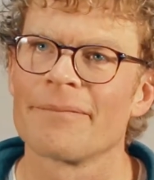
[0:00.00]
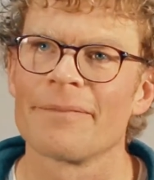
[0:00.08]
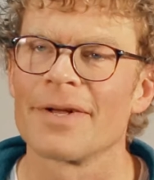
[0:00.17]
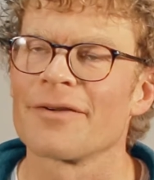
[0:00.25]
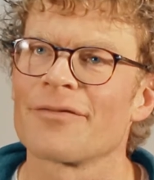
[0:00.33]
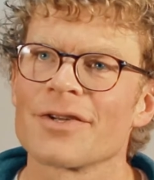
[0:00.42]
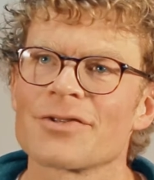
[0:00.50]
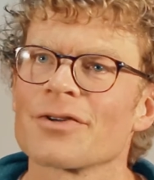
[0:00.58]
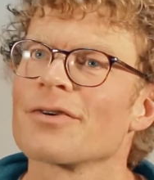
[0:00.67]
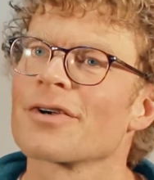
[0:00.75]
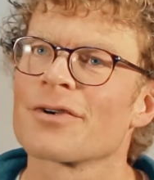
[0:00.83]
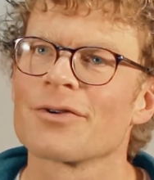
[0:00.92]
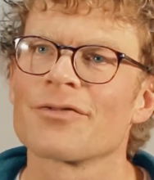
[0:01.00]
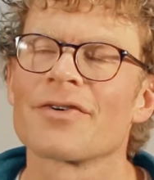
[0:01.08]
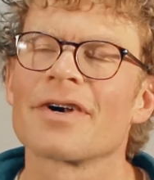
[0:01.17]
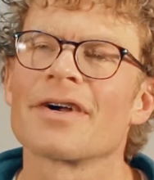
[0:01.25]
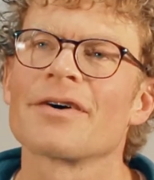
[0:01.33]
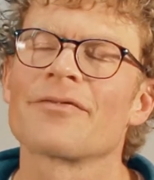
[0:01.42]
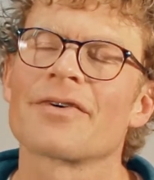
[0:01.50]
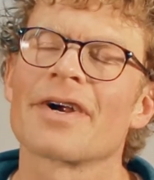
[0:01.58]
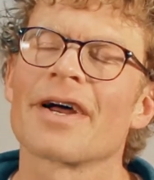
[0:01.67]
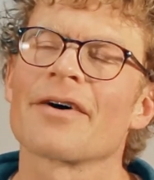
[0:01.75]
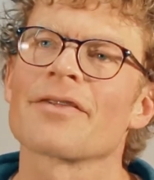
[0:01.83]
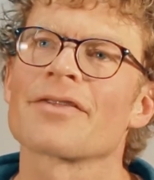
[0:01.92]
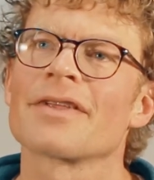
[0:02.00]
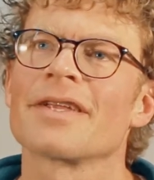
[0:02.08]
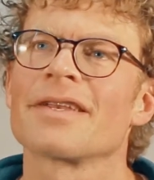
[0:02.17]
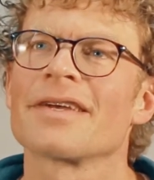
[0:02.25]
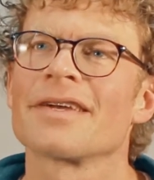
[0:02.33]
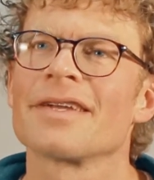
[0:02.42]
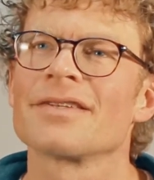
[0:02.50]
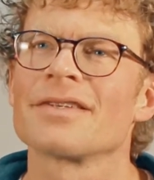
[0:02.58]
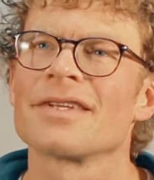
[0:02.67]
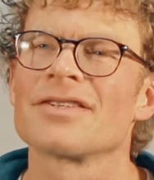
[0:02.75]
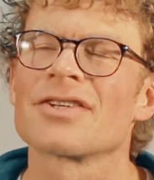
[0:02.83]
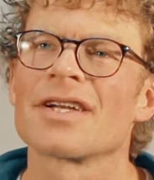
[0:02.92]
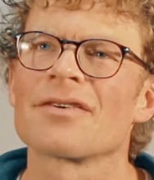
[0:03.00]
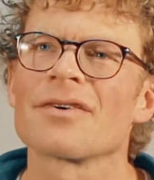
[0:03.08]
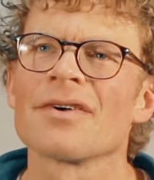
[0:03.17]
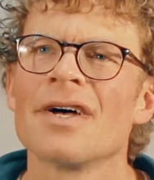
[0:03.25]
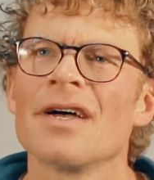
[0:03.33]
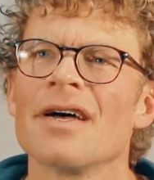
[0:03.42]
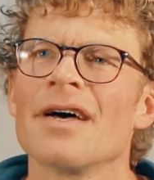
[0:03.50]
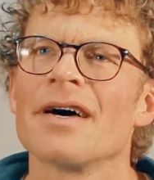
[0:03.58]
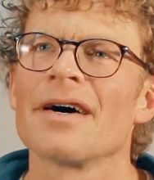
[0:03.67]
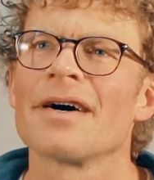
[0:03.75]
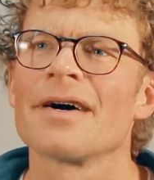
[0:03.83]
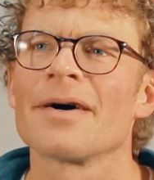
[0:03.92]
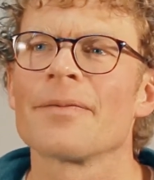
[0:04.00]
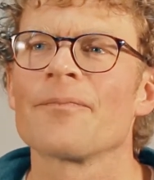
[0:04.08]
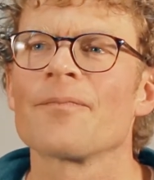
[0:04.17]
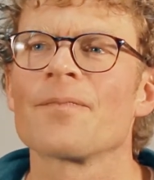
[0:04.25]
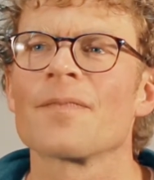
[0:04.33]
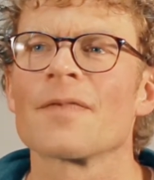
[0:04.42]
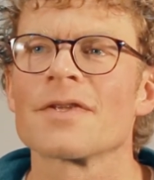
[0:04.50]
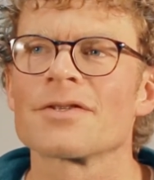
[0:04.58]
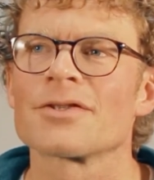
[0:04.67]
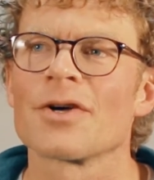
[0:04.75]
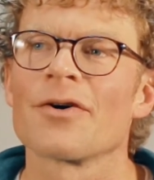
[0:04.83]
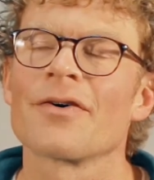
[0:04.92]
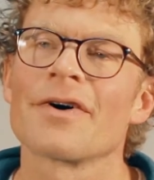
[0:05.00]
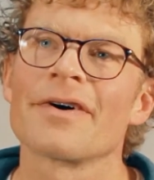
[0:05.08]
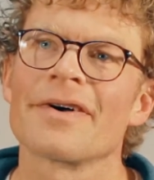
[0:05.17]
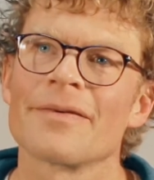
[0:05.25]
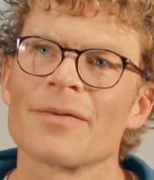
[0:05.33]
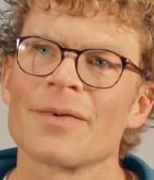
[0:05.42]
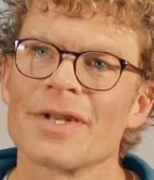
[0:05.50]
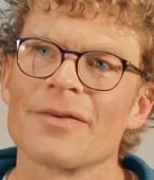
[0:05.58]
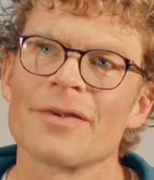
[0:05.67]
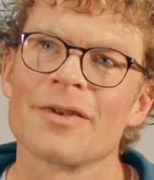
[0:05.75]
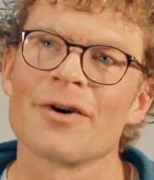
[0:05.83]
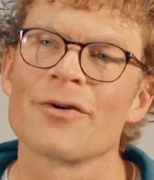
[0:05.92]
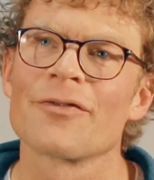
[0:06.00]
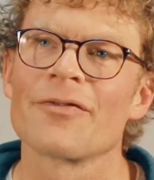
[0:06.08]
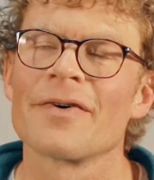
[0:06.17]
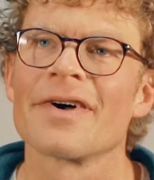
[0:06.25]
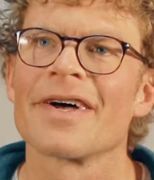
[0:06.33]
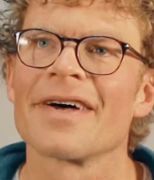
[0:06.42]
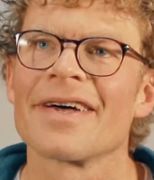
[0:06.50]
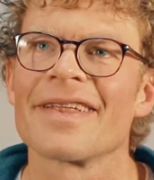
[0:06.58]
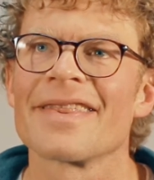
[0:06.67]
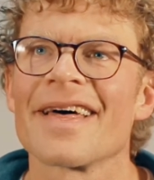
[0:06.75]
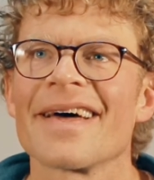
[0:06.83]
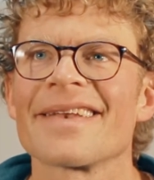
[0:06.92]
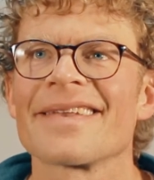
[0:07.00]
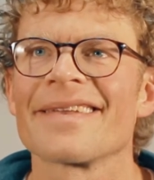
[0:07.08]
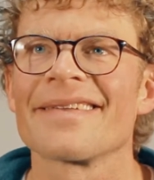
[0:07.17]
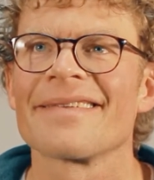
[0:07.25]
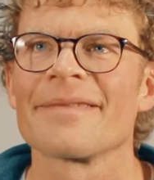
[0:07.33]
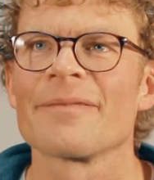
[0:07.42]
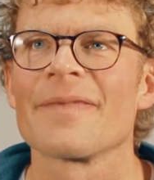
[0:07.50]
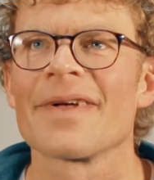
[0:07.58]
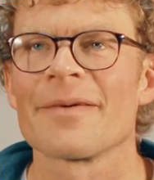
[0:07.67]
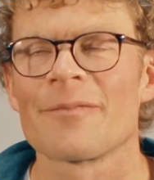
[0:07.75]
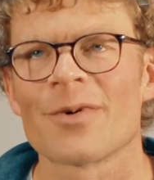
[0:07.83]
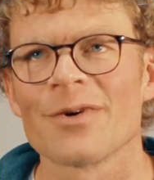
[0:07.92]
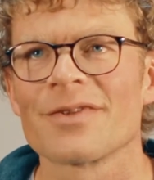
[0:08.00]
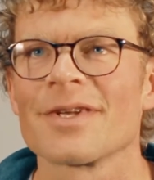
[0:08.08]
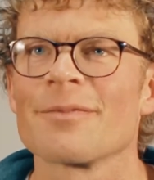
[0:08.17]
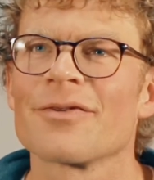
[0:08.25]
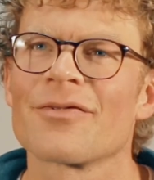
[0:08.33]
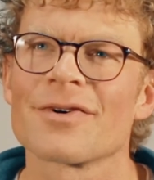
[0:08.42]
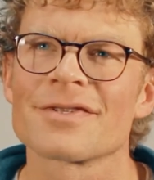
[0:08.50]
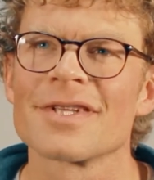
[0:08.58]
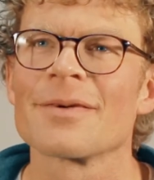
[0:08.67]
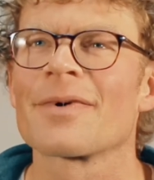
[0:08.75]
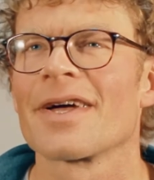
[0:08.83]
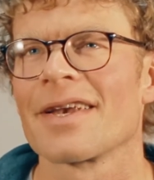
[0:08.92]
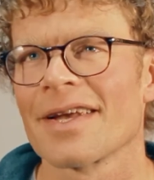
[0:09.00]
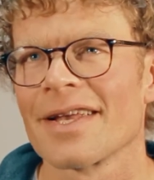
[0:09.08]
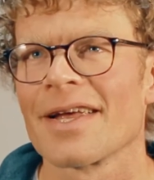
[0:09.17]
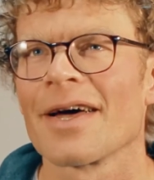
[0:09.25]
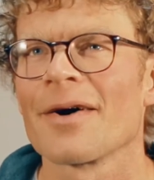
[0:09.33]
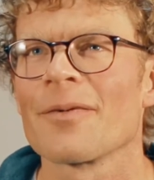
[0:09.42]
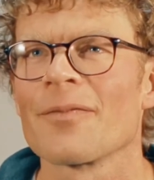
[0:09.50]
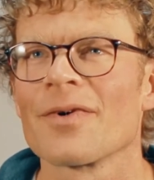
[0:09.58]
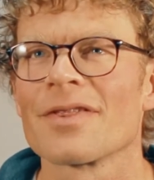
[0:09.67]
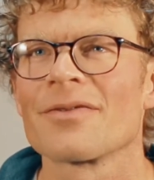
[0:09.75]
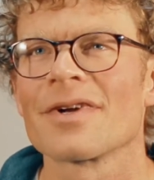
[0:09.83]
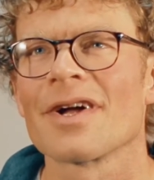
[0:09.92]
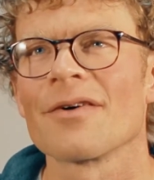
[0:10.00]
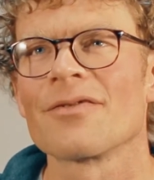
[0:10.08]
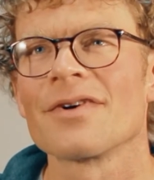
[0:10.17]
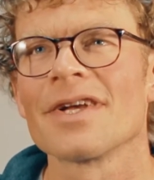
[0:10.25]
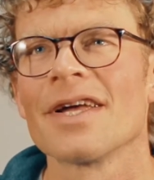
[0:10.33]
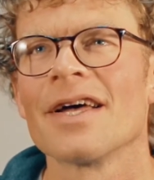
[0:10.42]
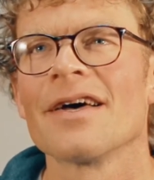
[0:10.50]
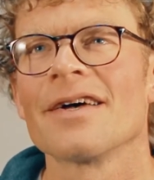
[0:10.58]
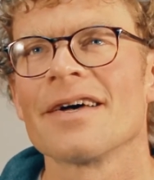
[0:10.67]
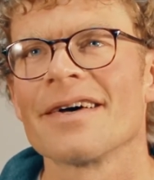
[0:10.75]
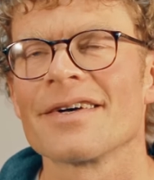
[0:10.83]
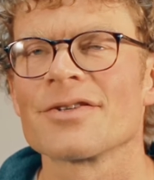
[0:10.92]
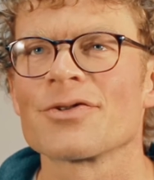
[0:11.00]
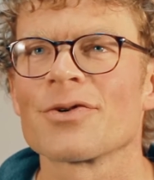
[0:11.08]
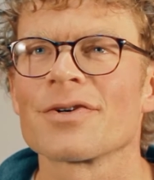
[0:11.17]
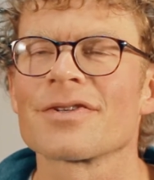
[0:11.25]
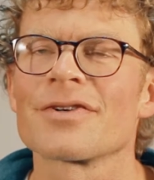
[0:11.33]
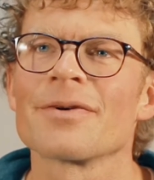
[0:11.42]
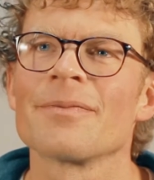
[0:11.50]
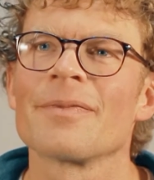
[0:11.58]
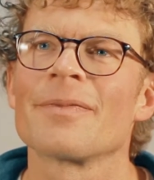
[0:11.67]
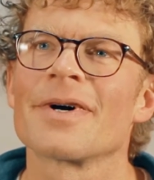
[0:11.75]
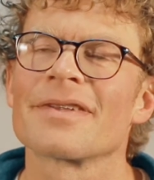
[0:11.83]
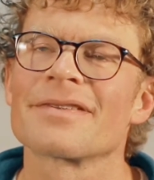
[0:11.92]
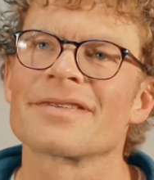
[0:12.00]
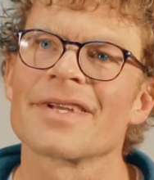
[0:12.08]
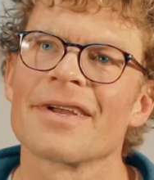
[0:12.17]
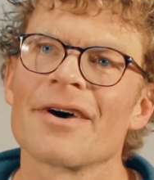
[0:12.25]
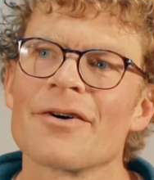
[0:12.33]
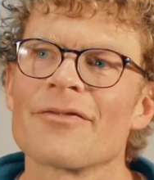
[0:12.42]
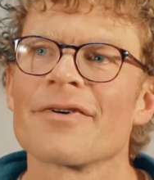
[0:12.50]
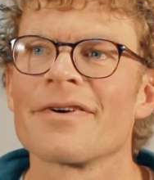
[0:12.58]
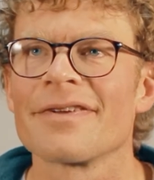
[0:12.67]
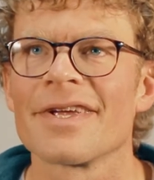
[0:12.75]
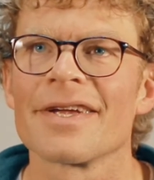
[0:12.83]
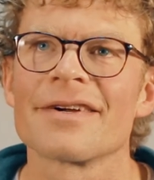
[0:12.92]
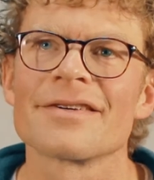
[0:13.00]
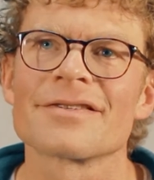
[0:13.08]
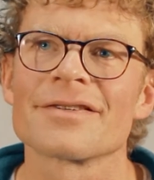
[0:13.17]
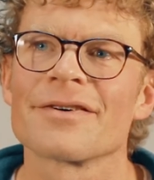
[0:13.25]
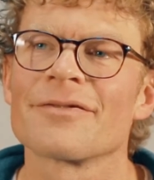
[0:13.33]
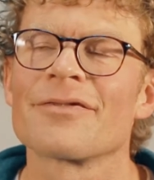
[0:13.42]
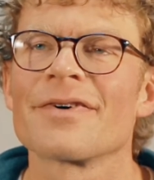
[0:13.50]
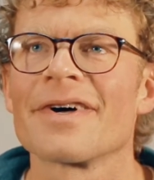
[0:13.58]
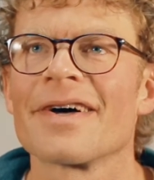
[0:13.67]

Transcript: beneficial or good for health in general. So we know that protein before sleep can help with recovery short term, but say over years of